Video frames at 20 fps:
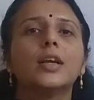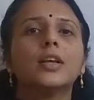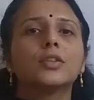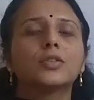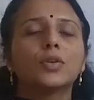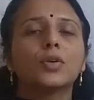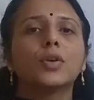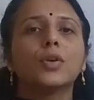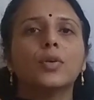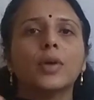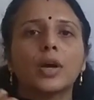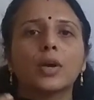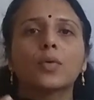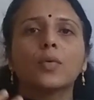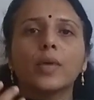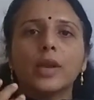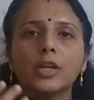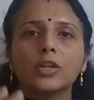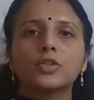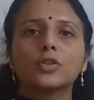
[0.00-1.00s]
So you are
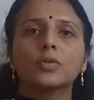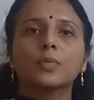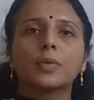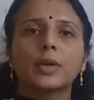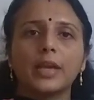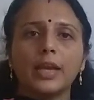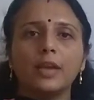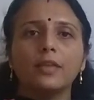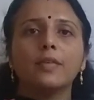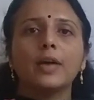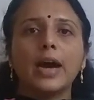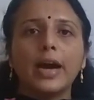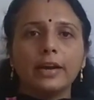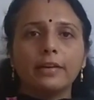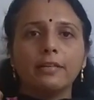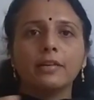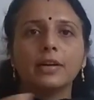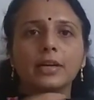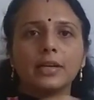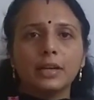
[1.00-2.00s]
going to give
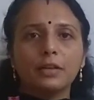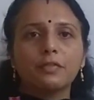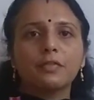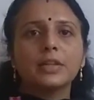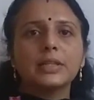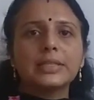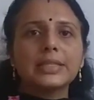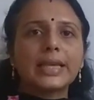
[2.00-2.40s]
100 different